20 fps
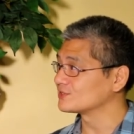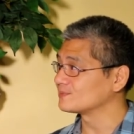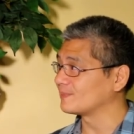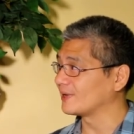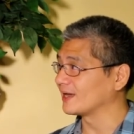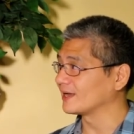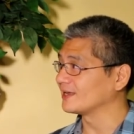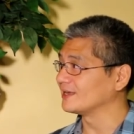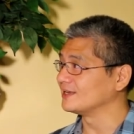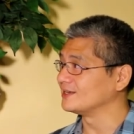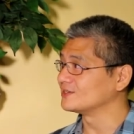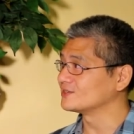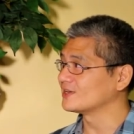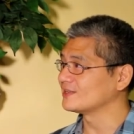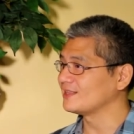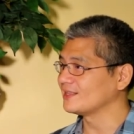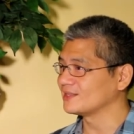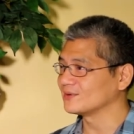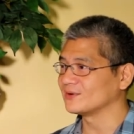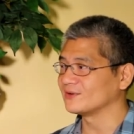package. Mm-hmm.
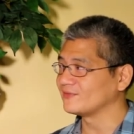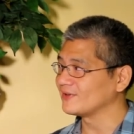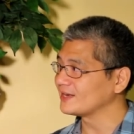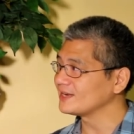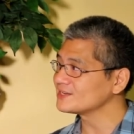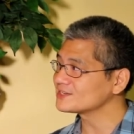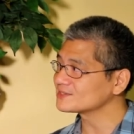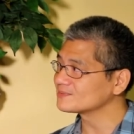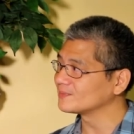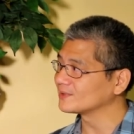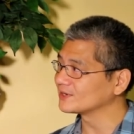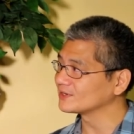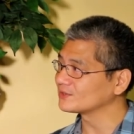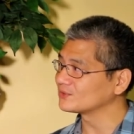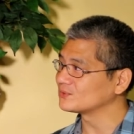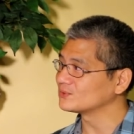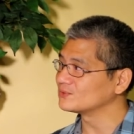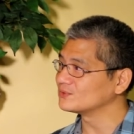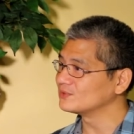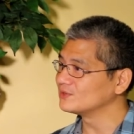I think they were very
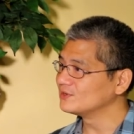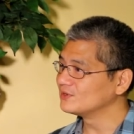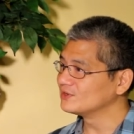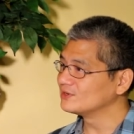smart to